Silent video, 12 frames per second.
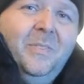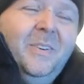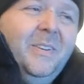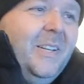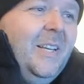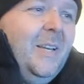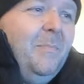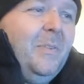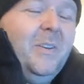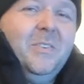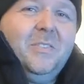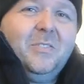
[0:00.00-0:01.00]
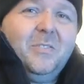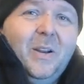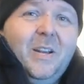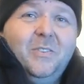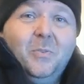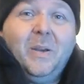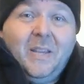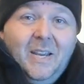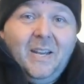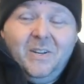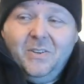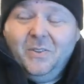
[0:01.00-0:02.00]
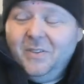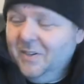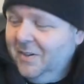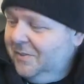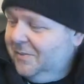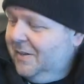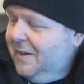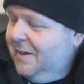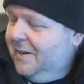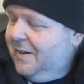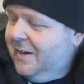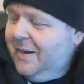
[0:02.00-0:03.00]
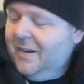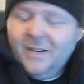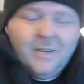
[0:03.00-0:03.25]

to keep things straight so I can do the art. And